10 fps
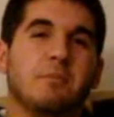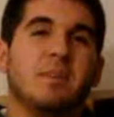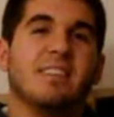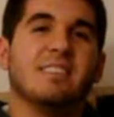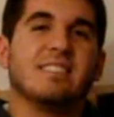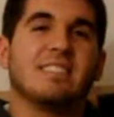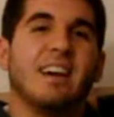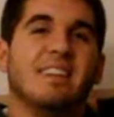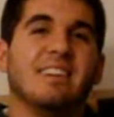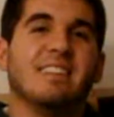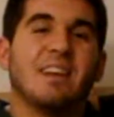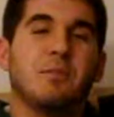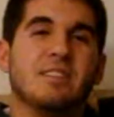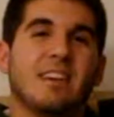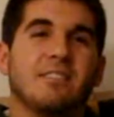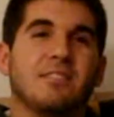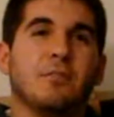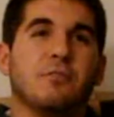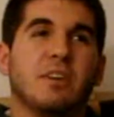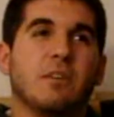going to be as excited as I was after
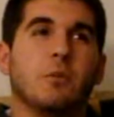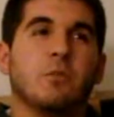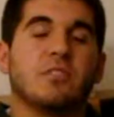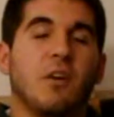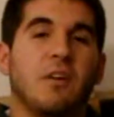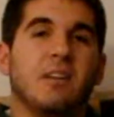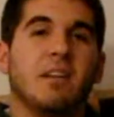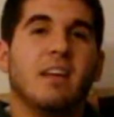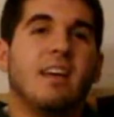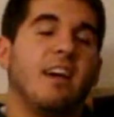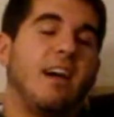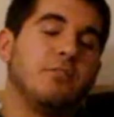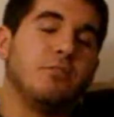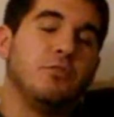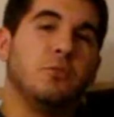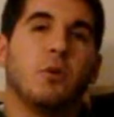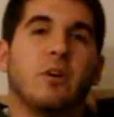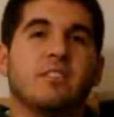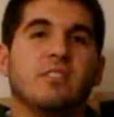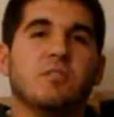a 3-0 start, after 2
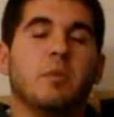losses.